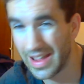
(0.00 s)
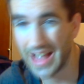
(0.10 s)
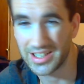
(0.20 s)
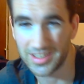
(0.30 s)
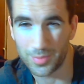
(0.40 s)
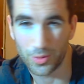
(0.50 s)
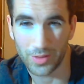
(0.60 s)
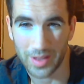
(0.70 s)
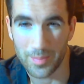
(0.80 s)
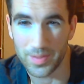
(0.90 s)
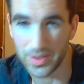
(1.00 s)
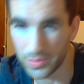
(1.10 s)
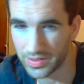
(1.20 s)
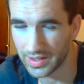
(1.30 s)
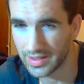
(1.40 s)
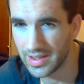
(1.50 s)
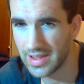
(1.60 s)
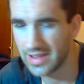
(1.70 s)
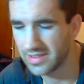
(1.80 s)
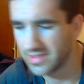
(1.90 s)
actually more like abusing,
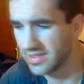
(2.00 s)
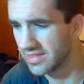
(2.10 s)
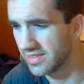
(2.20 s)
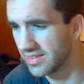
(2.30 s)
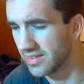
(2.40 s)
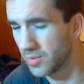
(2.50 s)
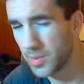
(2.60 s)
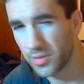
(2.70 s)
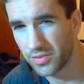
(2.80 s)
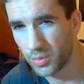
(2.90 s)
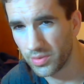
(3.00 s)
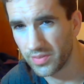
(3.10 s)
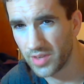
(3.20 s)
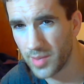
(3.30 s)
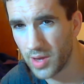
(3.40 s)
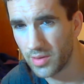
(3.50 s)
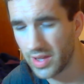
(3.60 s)
since the Rebirth Souls have come out.